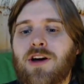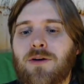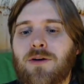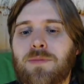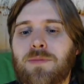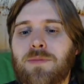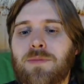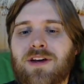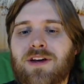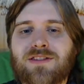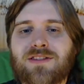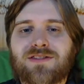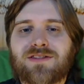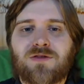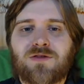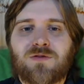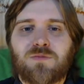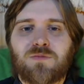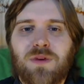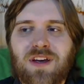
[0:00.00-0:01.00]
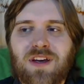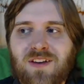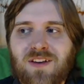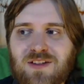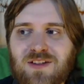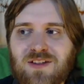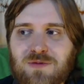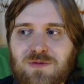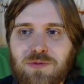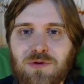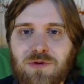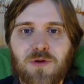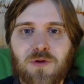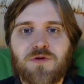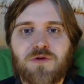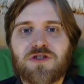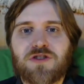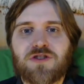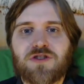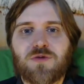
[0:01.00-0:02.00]
because those big
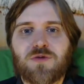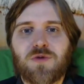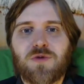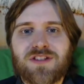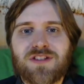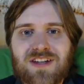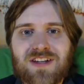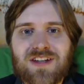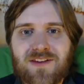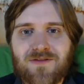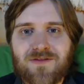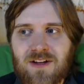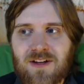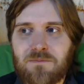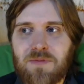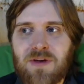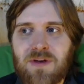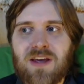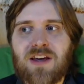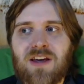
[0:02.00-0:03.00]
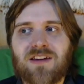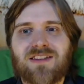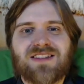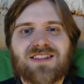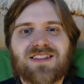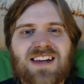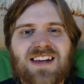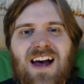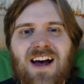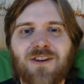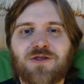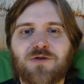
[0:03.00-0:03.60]
explosions, you want to see everything big, the sound,